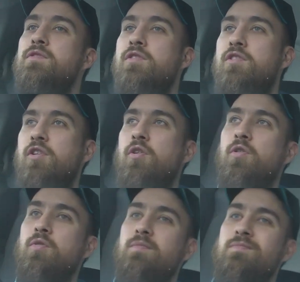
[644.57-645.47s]

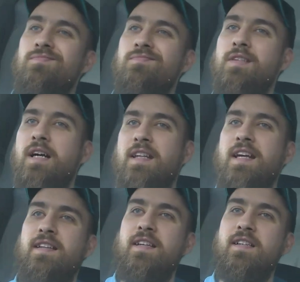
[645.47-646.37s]
So I
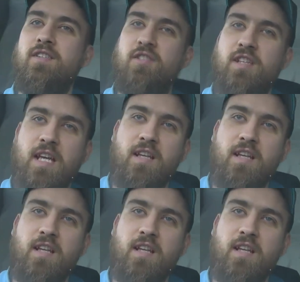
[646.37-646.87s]
tend to just